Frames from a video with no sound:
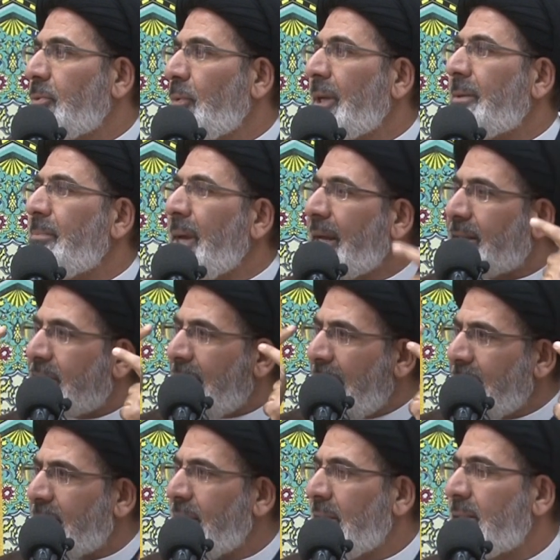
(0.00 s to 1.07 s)
What makes
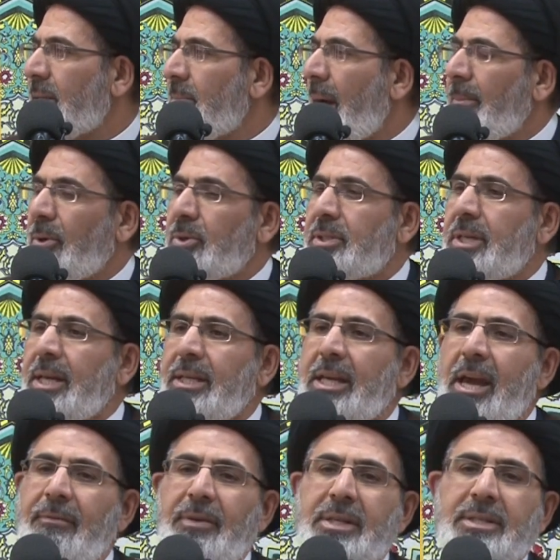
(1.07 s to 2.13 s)
sense is Imam Hussein
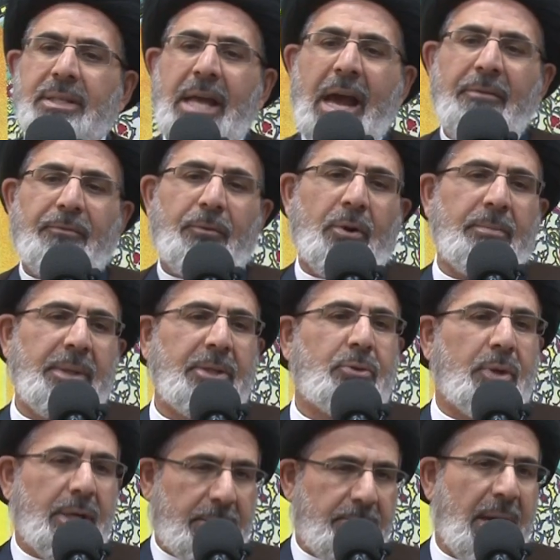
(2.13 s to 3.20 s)
gave his life for me
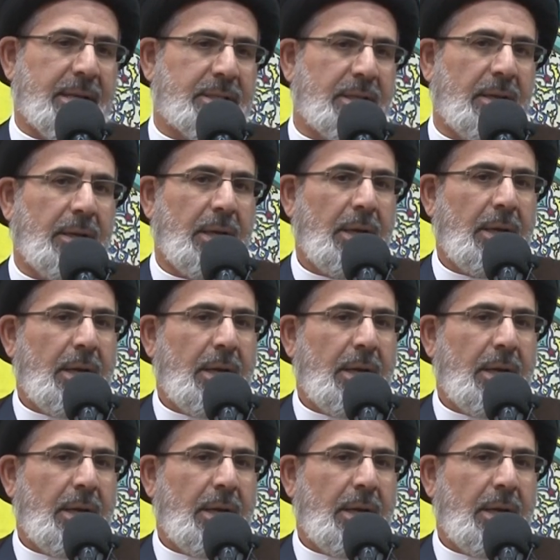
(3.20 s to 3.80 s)
to hit myself.